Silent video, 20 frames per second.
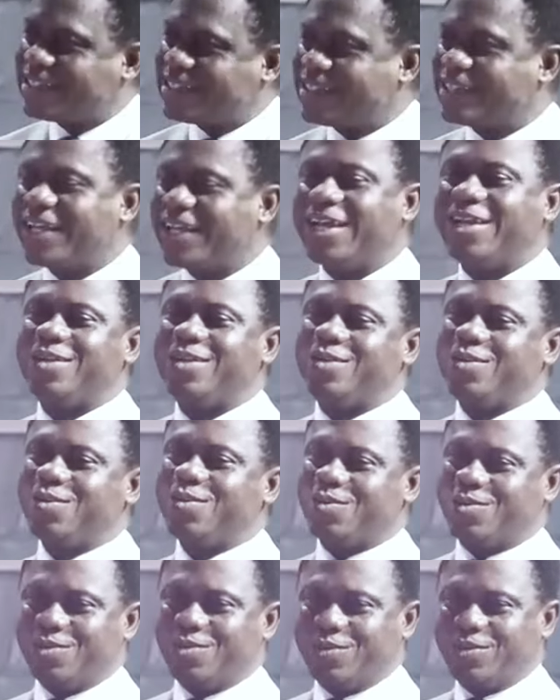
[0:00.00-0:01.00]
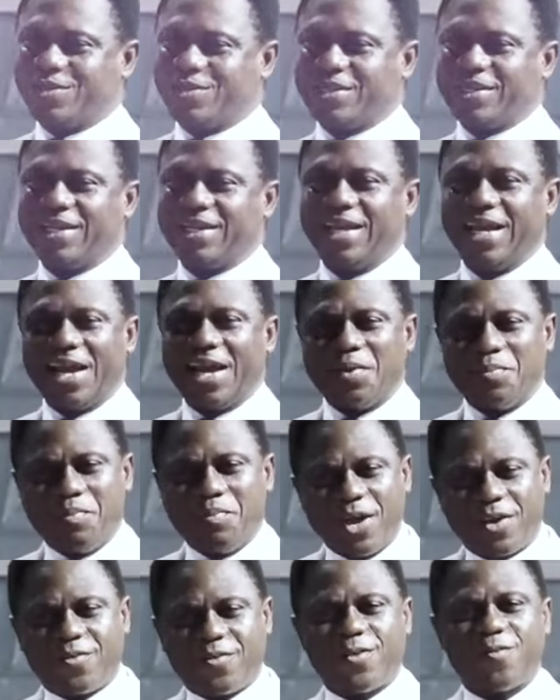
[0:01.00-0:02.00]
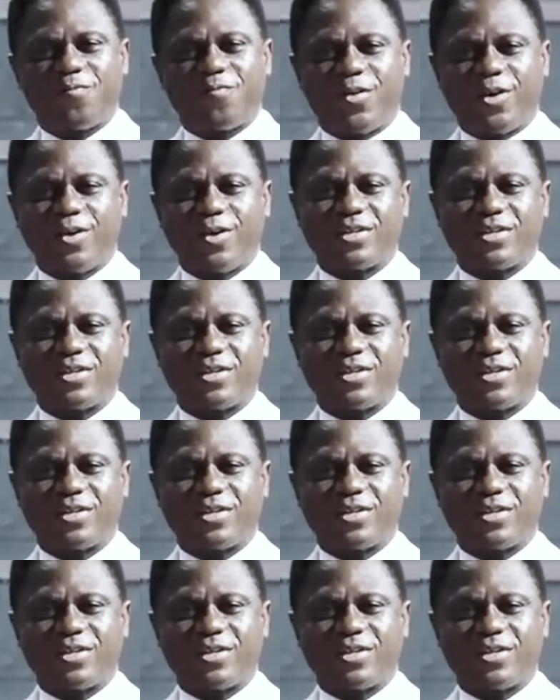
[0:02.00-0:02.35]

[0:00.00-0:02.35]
it and do good and make for